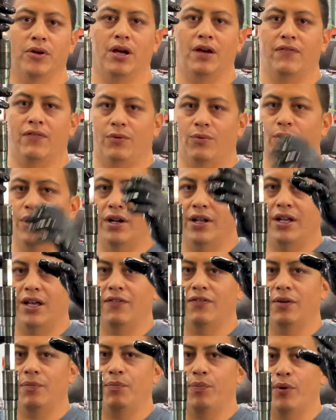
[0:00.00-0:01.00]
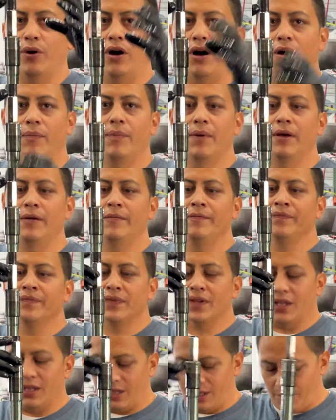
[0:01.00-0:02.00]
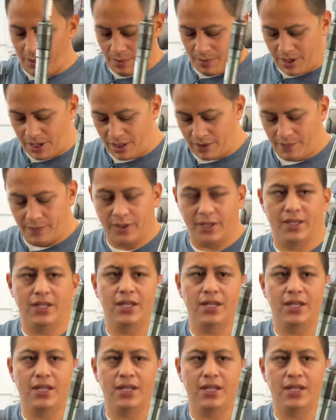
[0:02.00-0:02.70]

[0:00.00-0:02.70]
have a really heavy prop, the momentum,